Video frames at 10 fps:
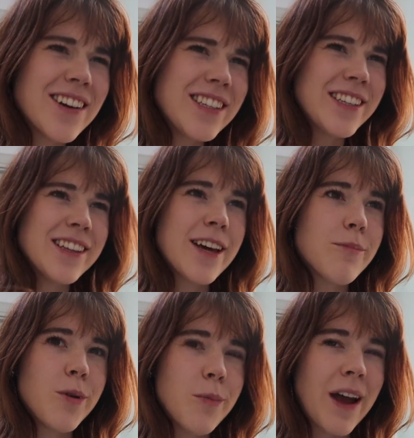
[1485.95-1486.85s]
actually didn't
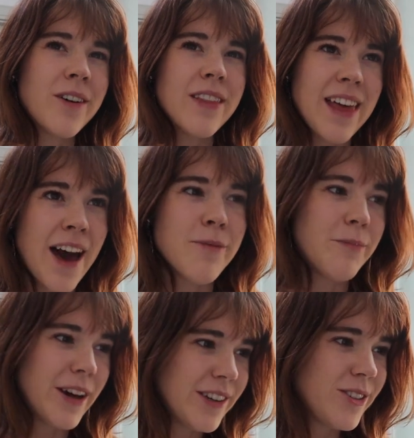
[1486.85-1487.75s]
like prepare that
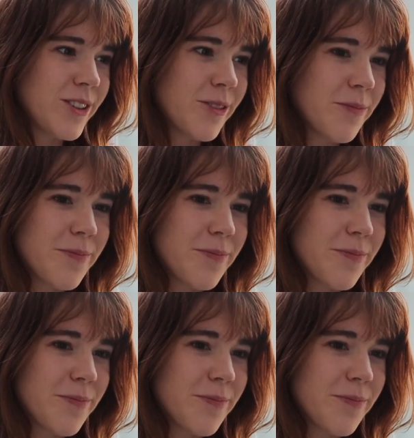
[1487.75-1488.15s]
much.